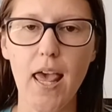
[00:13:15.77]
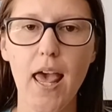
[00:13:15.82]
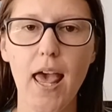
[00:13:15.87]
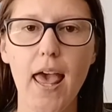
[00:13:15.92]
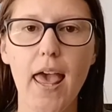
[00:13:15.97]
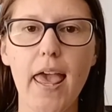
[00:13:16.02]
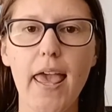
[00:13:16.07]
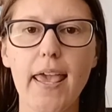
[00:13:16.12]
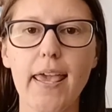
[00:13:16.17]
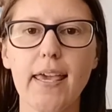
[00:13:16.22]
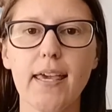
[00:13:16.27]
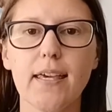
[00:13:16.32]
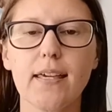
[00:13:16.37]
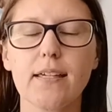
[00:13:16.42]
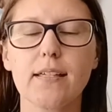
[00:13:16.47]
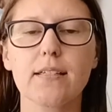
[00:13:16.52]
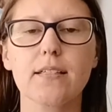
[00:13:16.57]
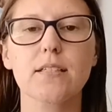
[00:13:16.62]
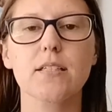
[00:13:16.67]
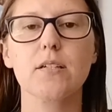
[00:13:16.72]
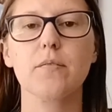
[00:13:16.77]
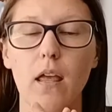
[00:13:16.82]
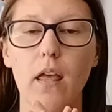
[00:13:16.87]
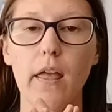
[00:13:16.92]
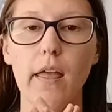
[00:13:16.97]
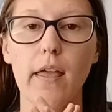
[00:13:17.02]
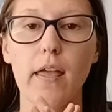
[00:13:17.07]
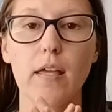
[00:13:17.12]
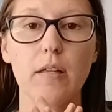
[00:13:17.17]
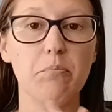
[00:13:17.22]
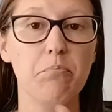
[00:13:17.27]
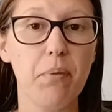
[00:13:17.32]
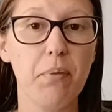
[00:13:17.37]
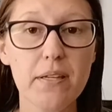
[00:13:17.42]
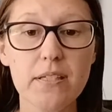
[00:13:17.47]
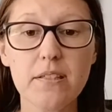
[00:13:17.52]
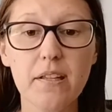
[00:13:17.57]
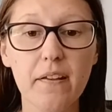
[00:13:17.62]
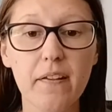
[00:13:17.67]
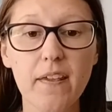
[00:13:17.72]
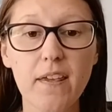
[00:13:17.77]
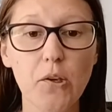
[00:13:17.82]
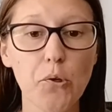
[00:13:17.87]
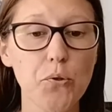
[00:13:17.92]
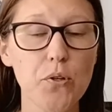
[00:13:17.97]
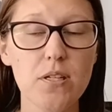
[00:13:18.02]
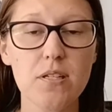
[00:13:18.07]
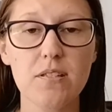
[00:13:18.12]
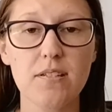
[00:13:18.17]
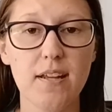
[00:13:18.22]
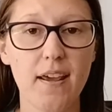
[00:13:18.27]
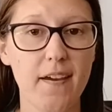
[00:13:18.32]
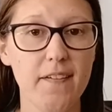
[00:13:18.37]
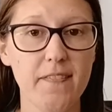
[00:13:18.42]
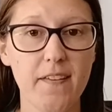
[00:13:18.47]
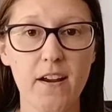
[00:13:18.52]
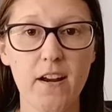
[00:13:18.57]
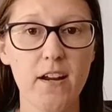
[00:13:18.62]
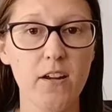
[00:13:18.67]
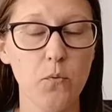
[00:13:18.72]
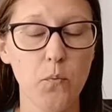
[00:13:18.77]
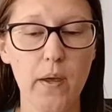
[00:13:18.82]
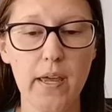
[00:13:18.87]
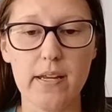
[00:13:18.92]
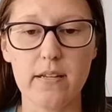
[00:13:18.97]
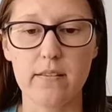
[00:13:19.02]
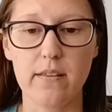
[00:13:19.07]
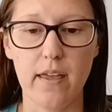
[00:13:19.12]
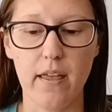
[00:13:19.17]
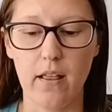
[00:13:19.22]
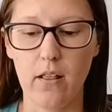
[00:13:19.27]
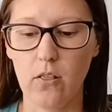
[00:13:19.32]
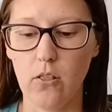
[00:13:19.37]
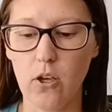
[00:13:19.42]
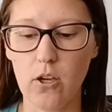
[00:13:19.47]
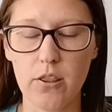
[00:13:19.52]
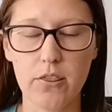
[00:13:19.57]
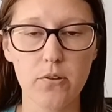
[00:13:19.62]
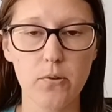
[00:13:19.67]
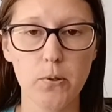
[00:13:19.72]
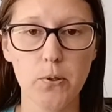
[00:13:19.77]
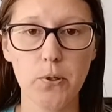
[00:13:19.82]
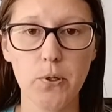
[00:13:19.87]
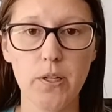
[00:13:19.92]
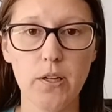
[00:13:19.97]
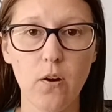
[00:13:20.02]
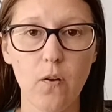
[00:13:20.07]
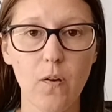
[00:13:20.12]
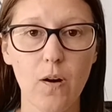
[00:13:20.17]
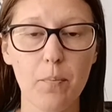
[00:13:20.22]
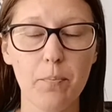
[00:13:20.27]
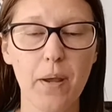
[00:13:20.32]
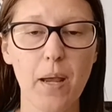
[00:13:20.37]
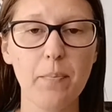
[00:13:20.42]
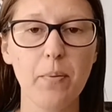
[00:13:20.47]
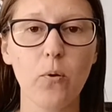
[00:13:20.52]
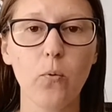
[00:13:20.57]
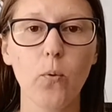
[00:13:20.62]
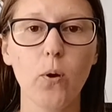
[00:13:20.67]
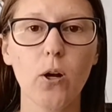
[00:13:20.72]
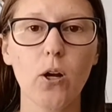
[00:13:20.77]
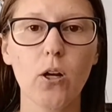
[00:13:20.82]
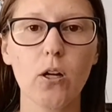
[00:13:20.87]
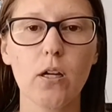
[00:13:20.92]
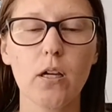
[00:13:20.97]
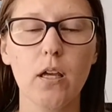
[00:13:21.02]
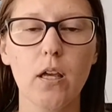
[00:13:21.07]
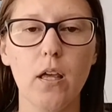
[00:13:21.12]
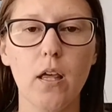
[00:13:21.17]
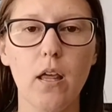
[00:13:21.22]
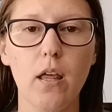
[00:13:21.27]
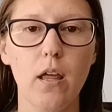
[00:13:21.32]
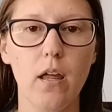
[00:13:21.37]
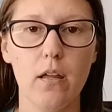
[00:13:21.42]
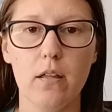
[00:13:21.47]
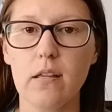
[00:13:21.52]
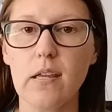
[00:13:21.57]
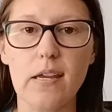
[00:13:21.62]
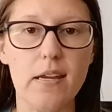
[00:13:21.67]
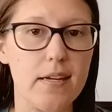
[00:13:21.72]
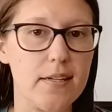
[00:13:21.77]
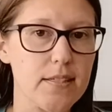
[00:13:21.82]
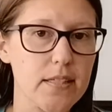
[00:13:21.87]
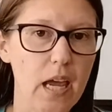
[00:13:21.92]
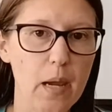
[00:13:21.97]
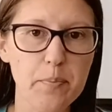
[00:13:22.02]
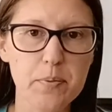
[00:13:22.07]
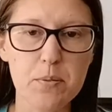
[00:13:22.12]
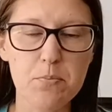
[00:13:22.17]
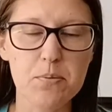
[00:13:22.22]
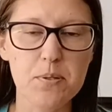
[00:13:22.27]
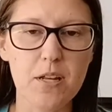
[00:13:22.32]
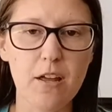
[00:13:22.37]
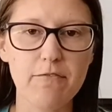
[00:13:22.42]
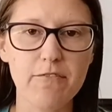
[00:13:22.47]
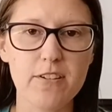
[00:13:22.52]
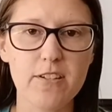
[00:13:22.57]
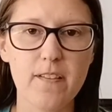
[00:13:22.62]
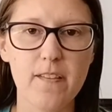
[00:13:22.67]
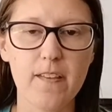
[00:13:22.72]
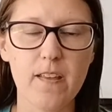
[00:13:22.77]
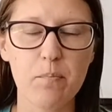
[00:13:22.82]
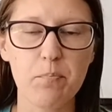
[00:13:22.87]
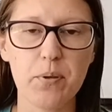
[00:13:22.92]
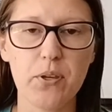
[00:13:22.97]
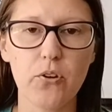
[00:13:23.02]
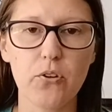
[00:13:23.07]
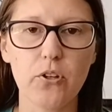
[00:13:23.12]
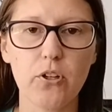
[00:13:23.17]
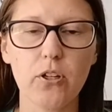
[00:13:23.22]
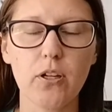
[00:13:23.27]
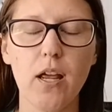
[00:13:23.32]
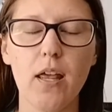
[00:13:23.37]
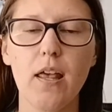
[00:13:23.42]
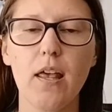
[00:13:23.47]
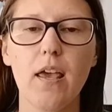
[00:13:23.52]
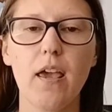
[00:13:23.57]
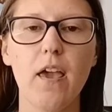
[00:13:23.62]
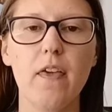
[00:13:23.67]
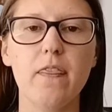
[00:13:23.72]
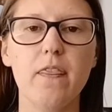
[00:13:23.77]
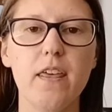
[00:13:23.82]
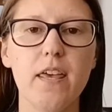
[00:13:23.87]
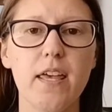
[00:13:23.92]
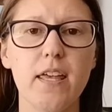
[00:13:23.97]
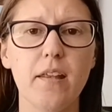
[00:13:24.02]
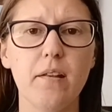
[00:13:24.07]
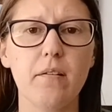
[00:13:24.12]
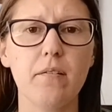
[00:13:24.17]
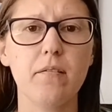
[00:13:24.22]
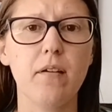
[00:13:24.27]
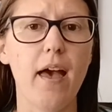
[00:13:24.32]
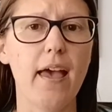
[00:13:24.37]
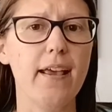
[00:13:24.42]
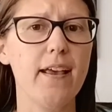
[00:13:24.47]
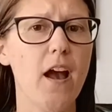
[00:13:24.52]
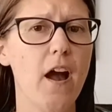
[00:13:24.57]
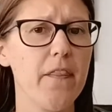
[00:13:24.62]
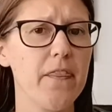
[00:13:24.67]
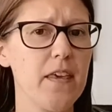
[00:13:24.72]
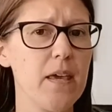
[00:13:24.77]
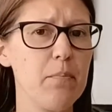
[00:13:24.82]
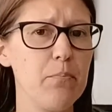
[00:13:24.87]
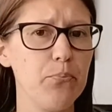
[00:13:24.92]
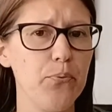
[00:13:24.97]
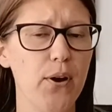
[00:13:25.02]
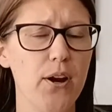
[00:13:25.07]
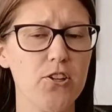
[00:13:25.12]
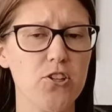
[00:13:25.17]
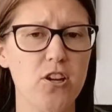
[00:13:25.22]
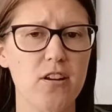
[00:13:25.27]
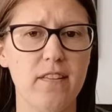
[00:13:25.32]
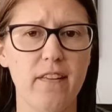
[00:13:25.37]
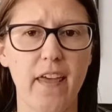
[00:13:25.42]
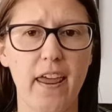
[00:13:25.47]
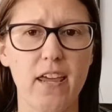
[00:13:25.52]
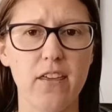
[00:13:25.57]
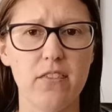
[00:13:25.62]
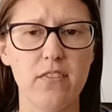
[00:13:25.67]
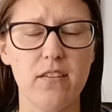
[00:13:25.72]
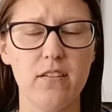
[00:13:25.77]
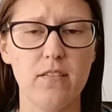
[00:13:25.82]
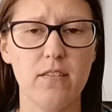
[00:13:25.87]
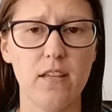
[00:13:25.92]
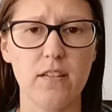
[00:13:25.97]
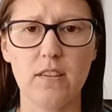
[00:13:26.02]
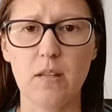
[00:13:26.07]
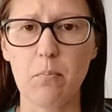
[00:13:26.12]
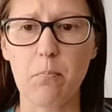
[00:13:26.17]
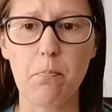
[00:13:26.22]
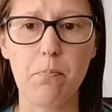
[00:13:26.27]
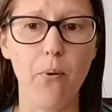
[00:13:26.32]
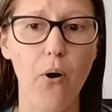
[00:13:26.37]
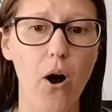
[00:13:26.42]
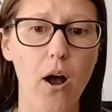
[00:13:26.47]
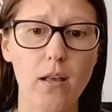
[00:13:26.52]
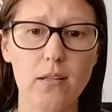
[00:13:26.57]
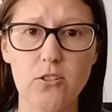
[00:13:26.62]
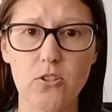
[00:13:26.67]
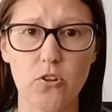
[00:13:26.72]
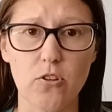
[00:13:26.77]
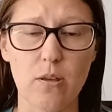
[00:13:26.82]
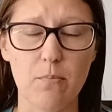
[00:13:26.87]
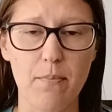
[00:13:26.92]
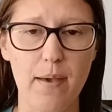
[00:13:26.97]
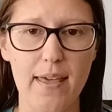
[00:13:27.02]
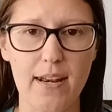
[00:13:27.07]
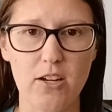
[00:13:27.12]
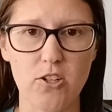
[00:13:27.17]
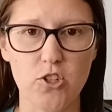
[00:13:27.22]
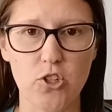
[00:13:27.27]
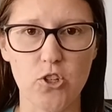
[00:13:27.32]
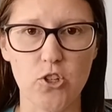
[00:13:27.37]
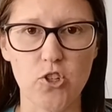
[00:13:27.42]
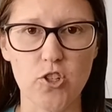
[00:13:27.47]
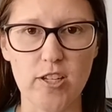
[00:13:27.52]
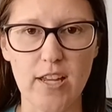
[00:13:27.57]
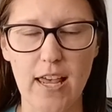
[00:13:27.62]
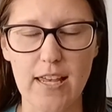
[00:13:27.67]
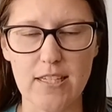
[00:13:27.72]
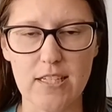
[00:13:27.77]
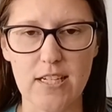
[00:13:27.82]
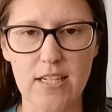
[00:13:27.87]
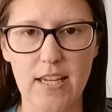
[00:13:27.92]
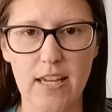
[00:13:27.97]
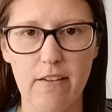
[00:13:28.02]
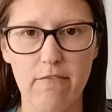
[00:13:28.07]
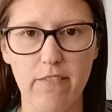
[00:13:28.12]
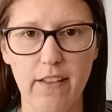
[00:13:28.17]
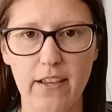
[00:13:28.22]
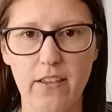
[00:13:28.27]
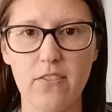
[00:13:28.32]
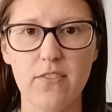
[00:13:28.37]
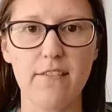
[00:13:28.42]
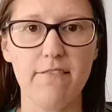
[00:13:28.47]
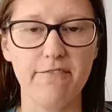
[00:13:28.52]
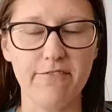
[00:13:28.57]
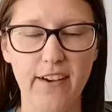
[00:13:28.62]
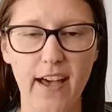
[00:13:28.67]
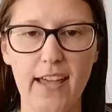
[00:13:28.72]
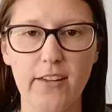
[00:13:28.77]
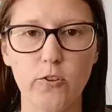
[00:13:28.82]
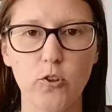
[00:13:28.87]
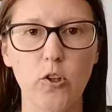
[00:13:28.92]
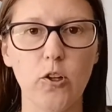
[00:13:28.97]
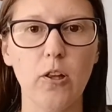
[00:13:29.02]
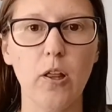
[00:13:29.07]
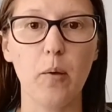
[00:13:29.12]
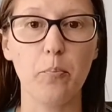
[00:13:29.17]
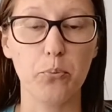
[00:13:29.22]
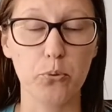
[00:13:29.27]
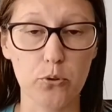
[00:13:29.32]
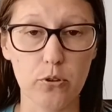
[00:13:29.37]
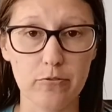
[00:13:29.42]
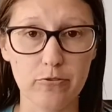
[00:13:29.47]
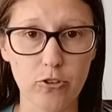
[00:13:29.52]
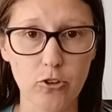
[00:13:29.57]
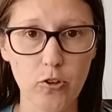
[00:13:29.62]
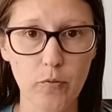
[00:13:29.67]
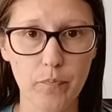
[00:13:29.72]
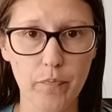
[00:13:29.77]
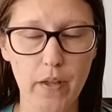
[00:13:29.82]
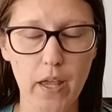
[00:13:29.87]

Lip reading: And basically you just stand there and wait. They look through your paperwork, they type some stuff into the computer, and then I got the impression like that the boss or the manager just has to give like the final approval.